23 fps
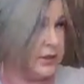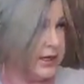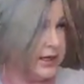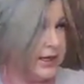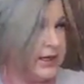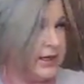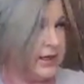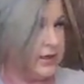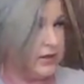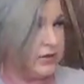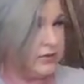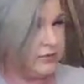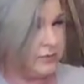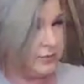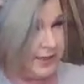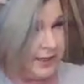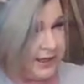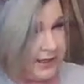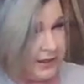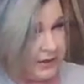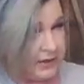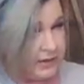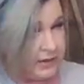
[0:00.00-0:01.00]
I can't get over my
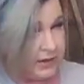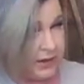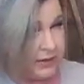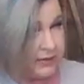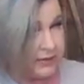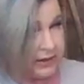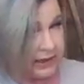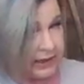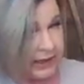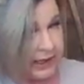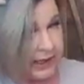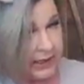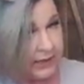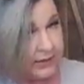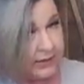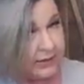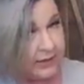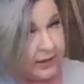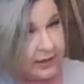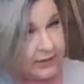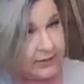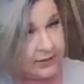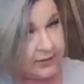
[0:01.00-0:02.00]
hair. I really can't.
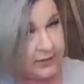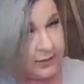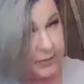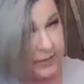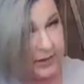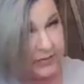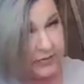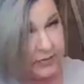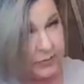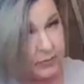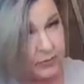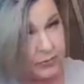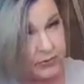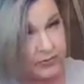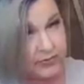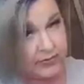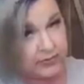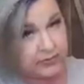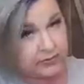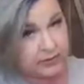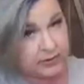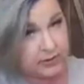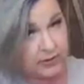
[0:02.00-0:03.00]
And it's going to be even more
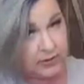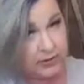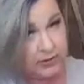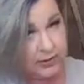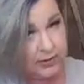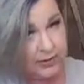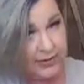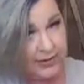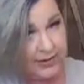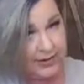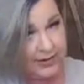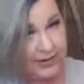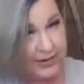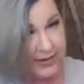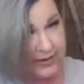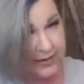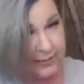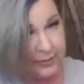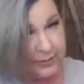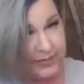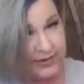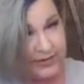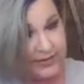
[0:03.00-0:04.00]
silver.
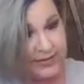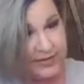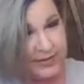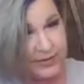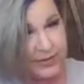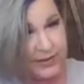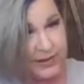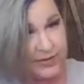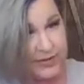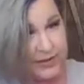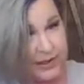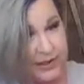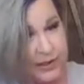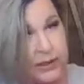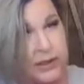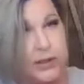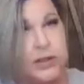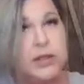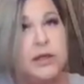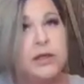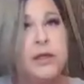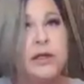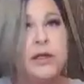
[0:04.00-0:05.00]
I'm so loving it.
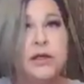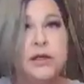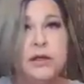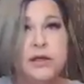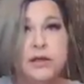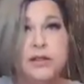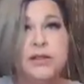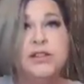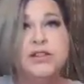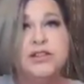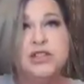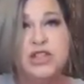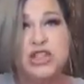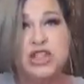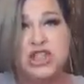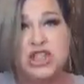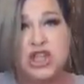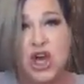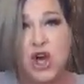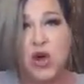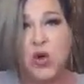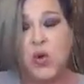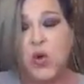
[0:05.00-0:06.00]

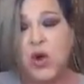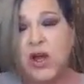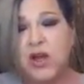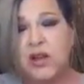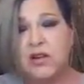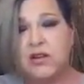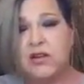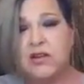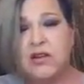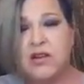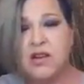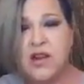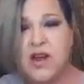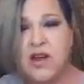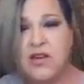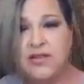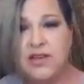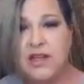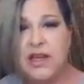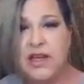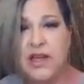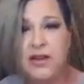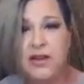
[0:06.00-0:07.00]
So loving